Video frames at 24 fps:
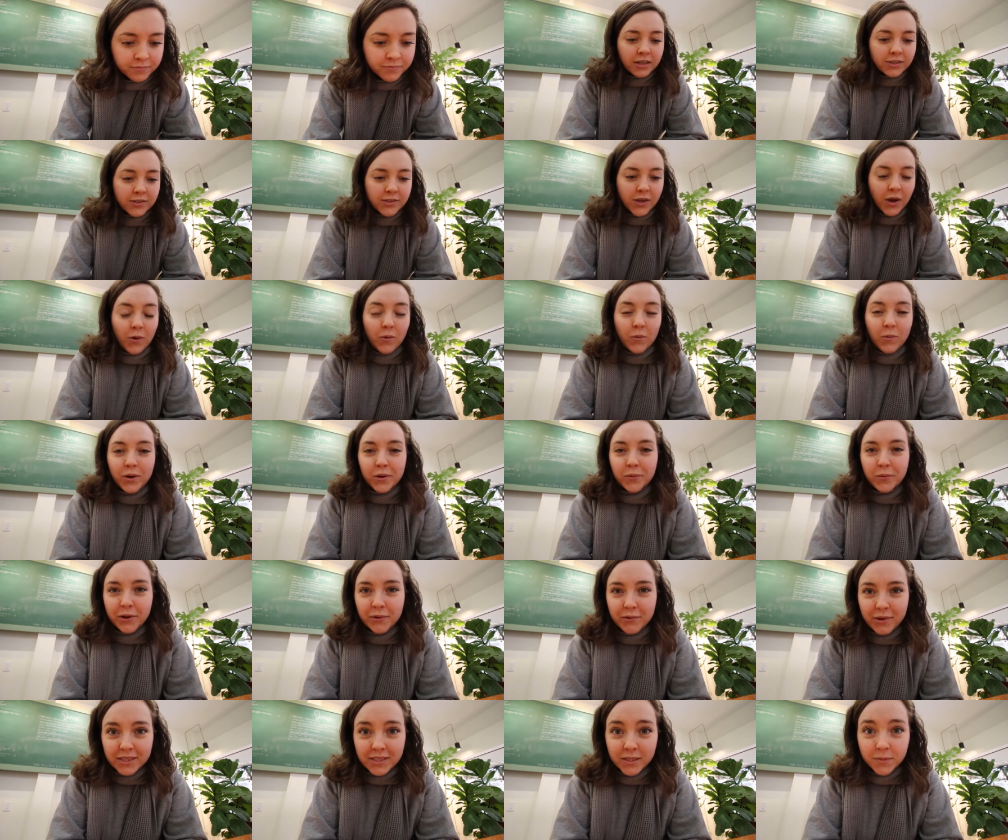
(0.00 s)
So when
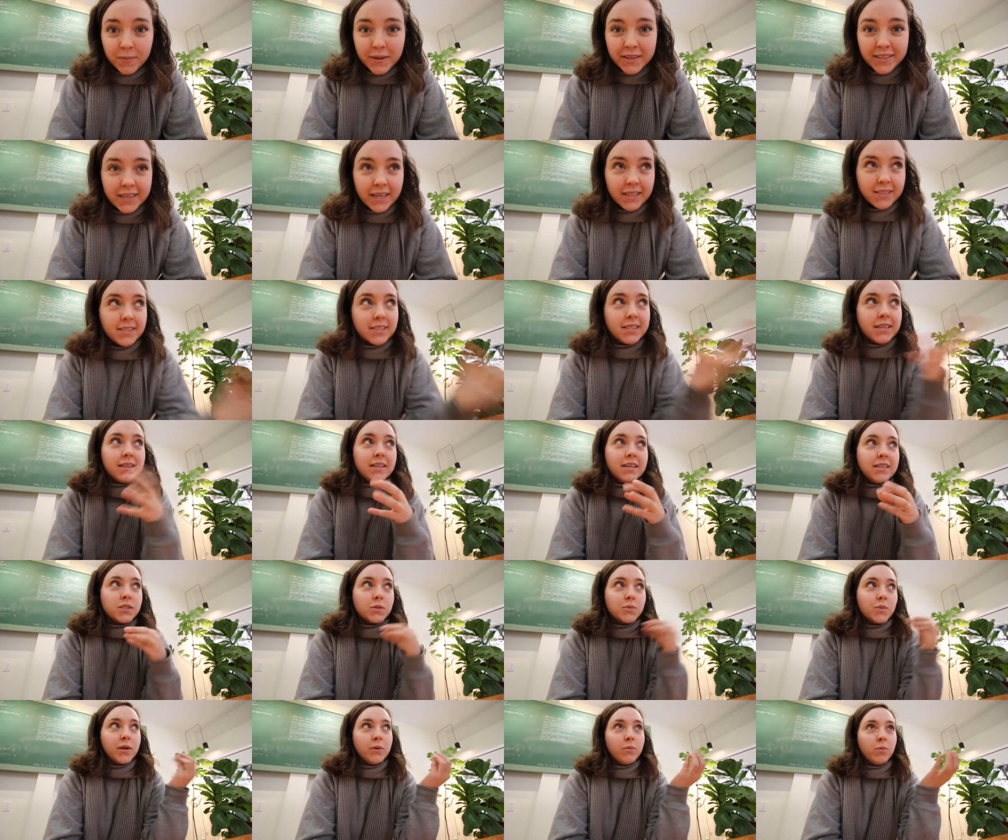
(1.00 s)
we recipe tested
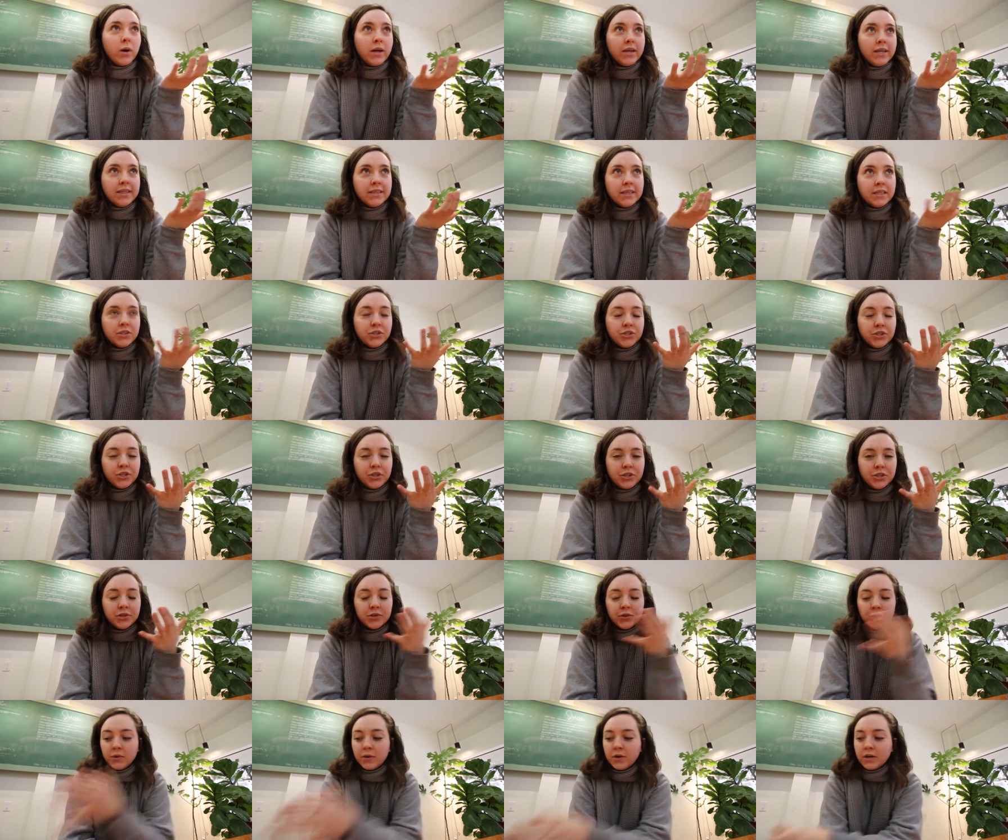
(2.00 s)
this, we wanted it
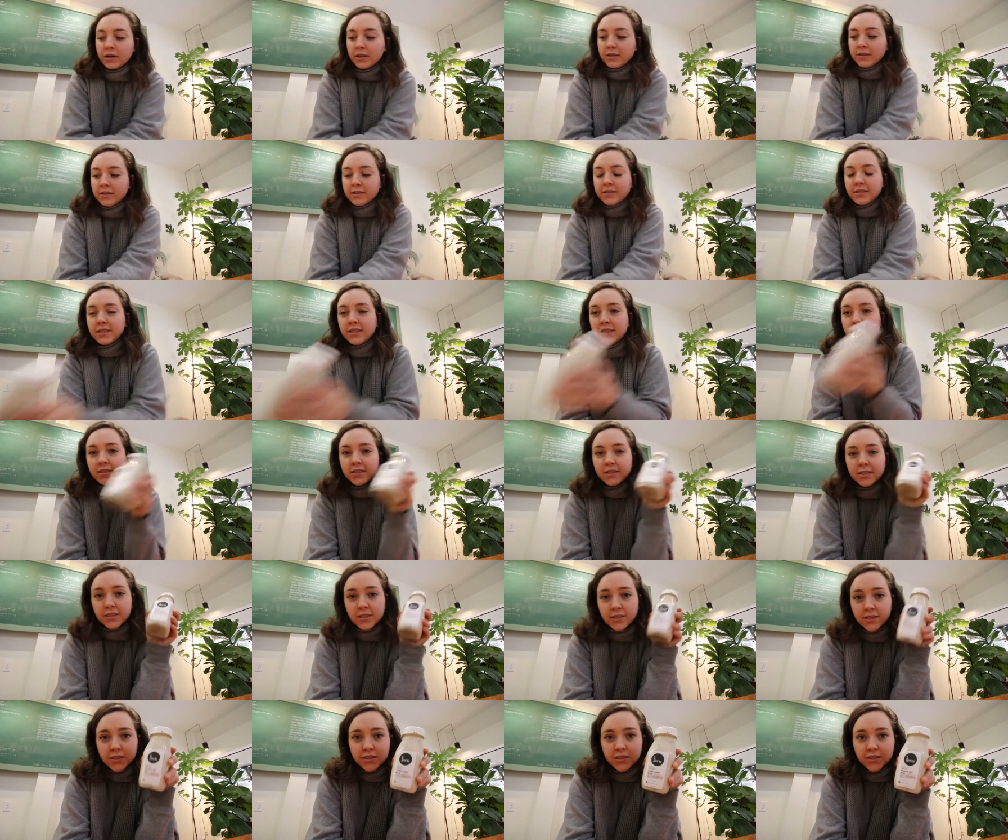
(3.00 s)
to, since
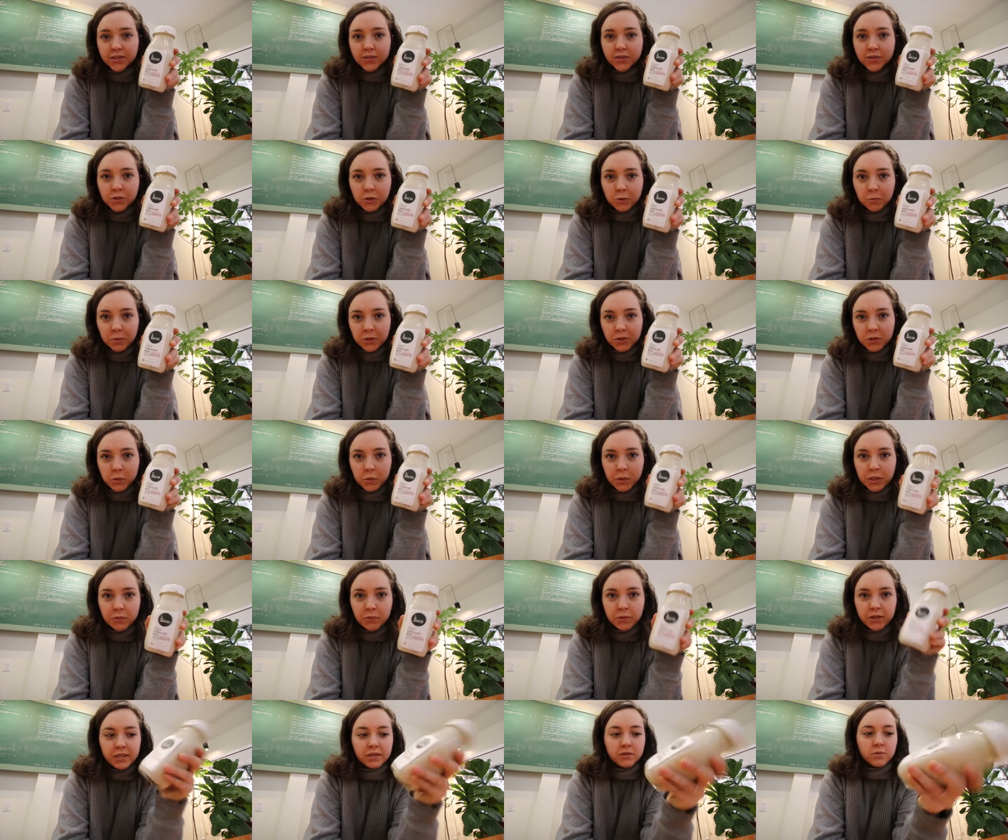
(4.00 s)
this isn't super
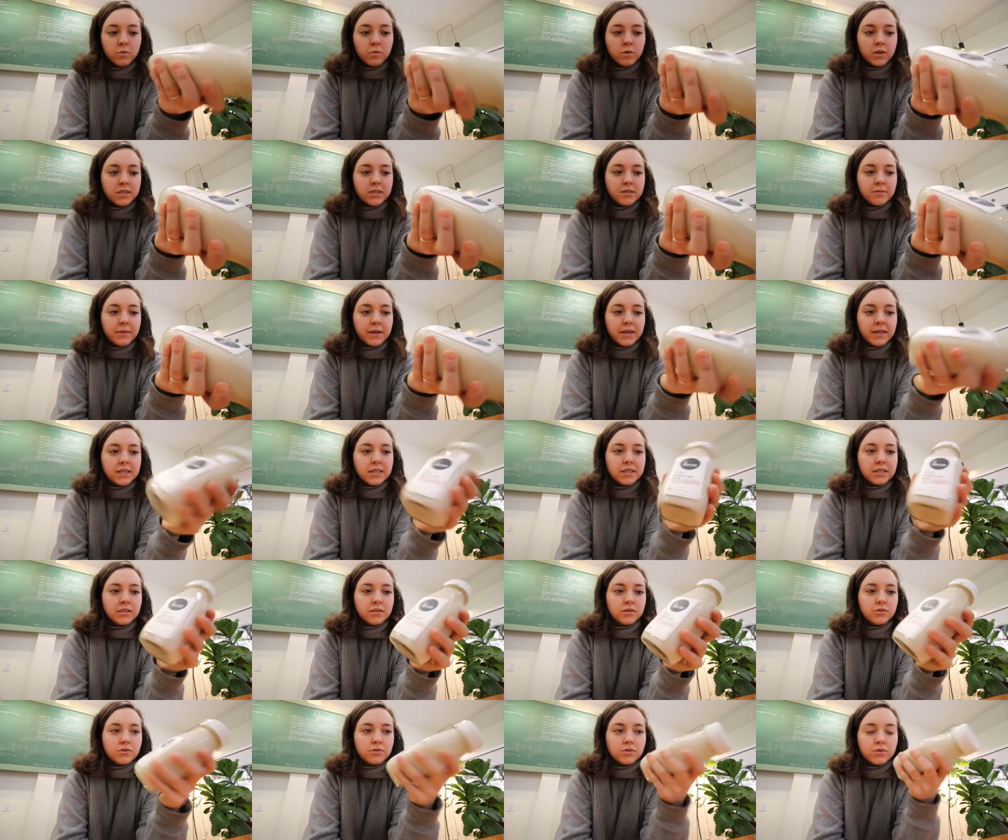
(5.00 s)
sweet, we didn't want to make an
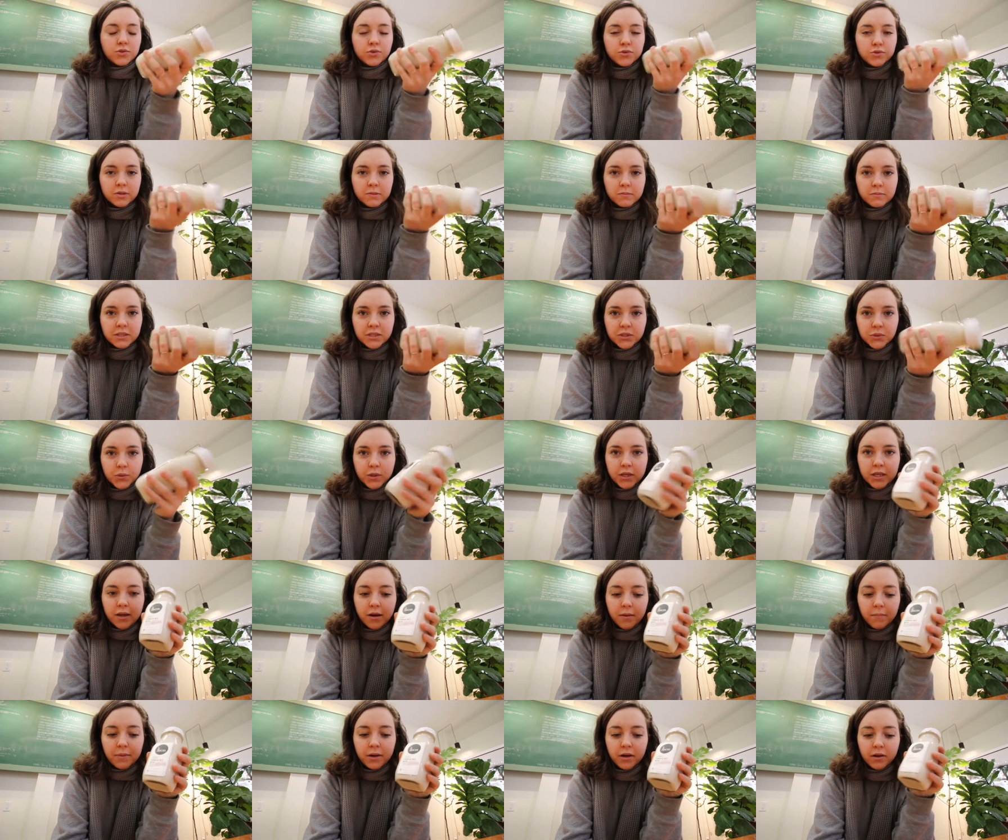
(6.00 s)
extremely sweet
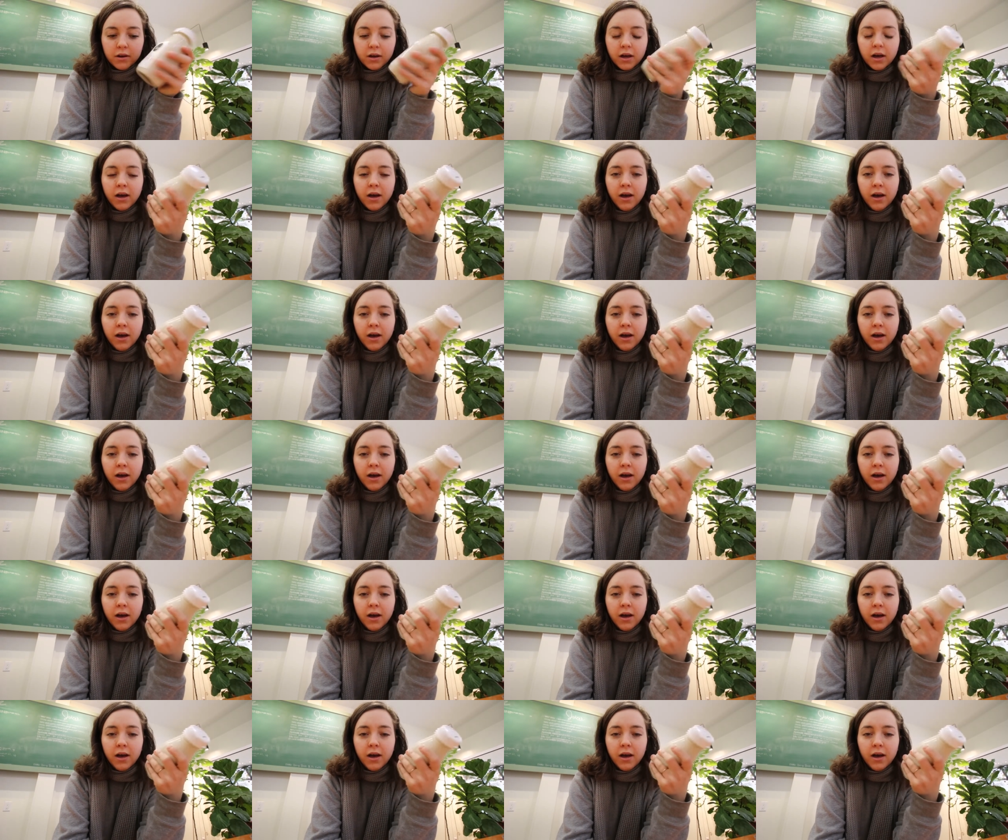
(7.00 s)
nut milk.